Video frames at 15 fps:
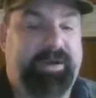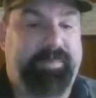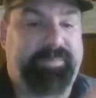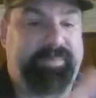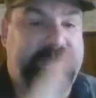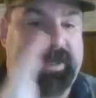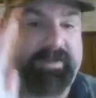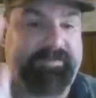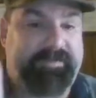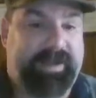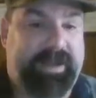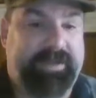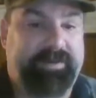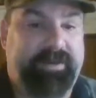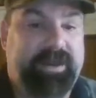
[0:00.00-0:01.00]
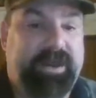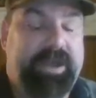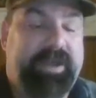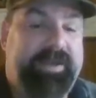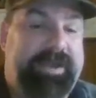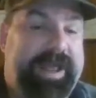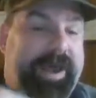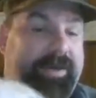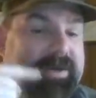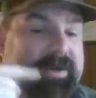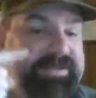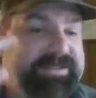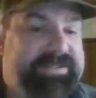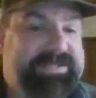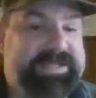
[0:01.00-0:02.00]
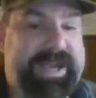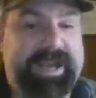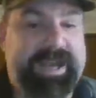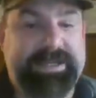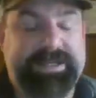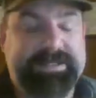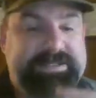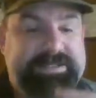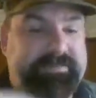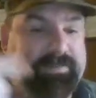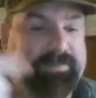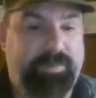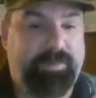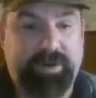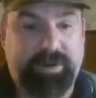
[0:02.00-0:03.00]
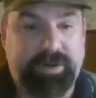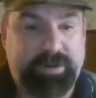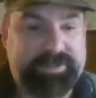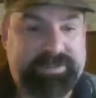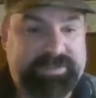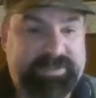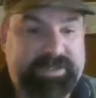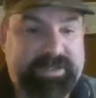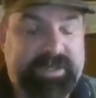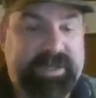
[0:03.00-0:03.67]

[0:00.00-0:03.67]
up without a father. Now our society gets even worse,